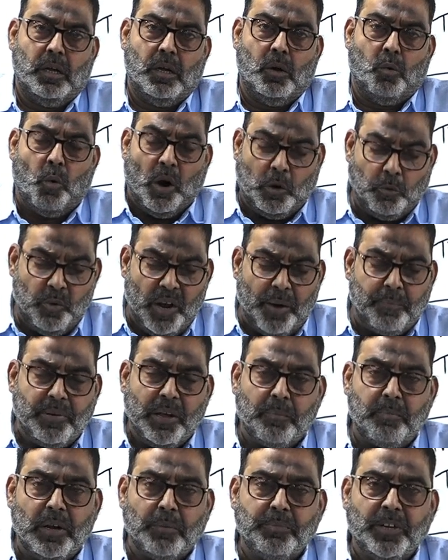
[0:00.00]
What we have
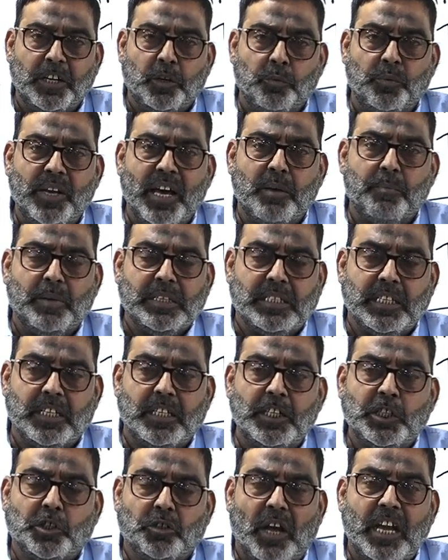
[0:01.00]
developed, that we are
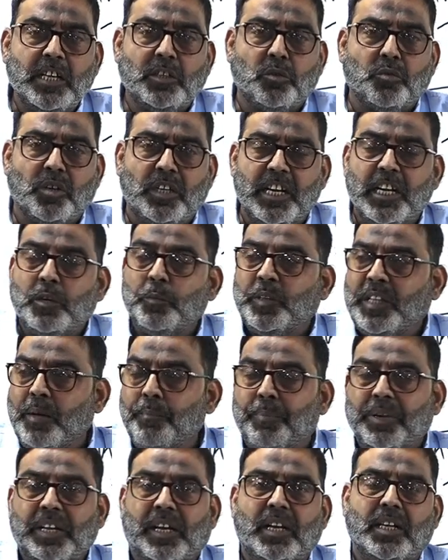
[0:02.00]
basically trying to relate with the
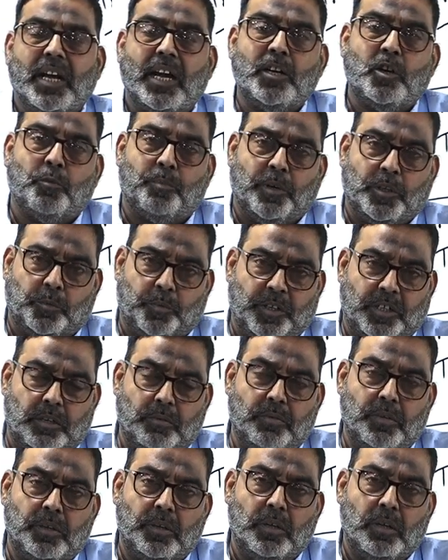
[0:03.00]
empirical kind of perspective.
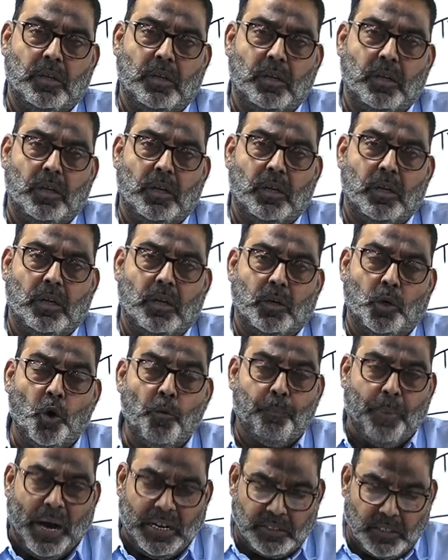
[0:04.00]
Now
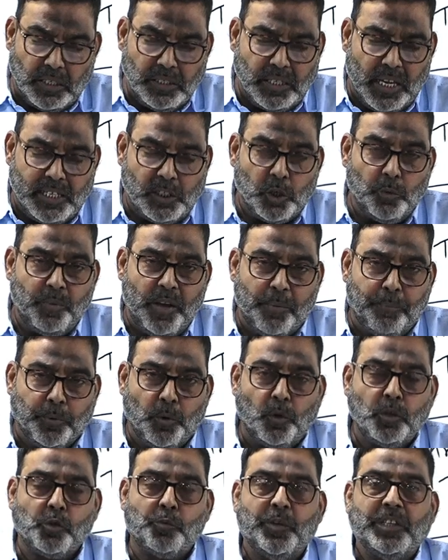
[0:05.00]
Parsons has to be
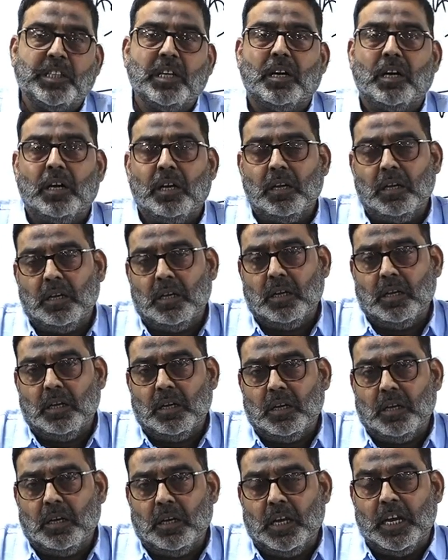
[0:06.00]
approached with the
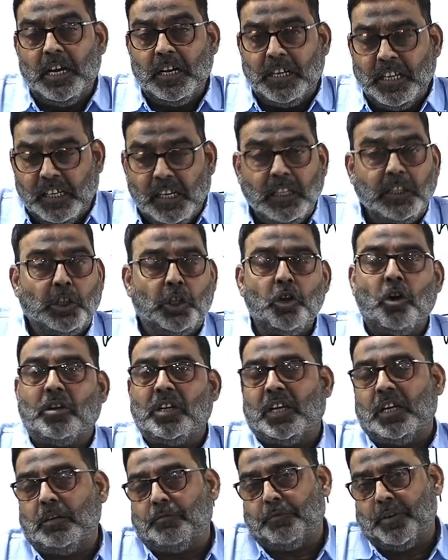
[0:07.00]
analytical
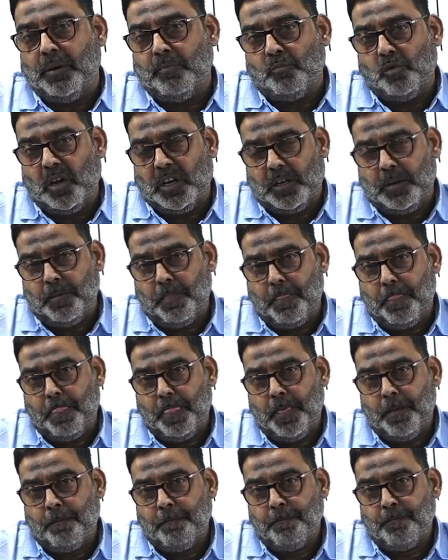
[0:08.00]
theoretical framework,
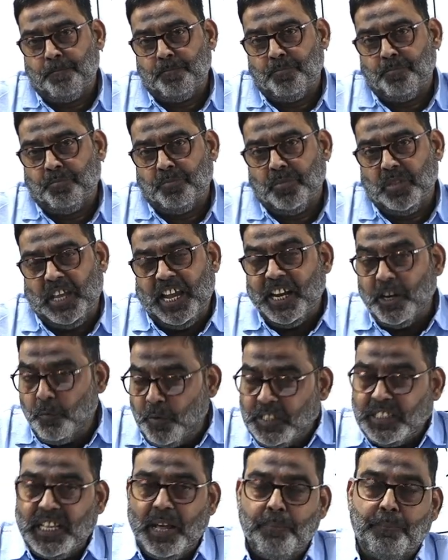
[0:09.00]
in
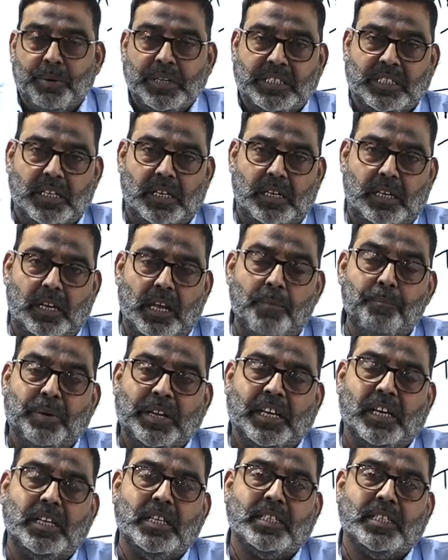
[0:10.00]
which the empirical